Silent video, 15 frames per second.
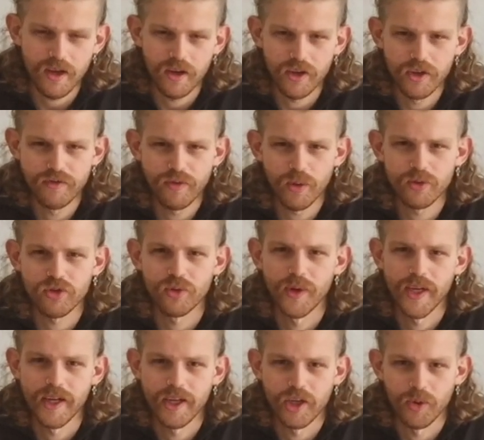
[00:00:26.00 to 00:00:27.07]
You full
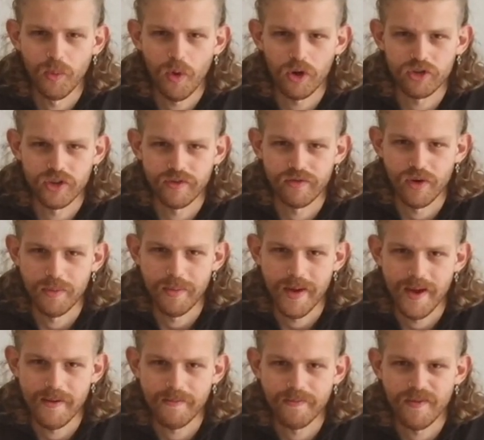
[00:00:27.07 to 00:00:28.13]
screen it, you watch it for a
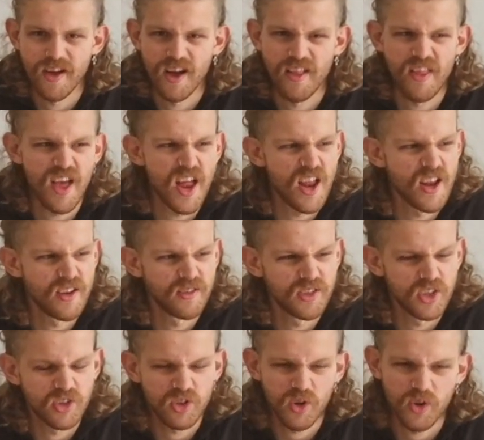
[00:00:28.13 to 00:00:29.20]
bit, and then
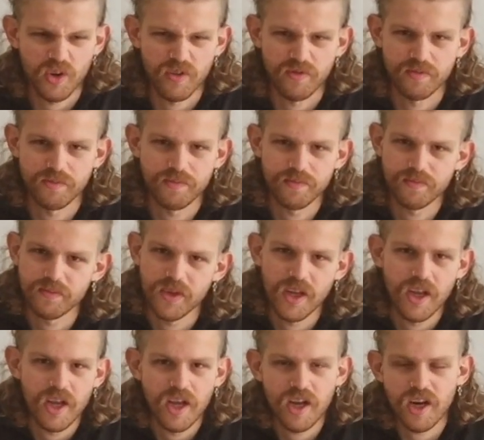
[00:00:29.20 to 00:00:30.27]
you sort of
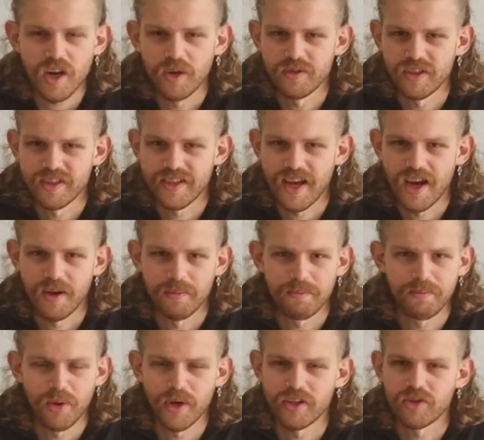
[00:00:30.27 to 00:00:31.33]
close it down,
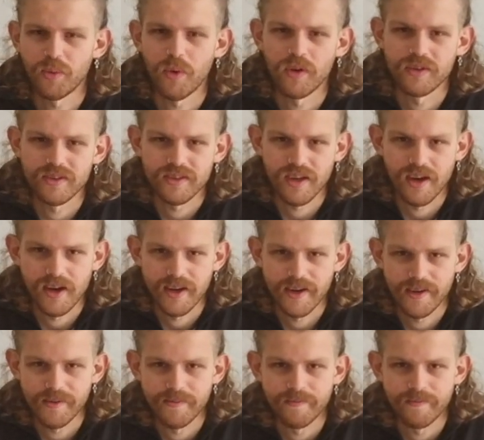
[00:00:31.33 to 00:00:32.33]
put it to one side.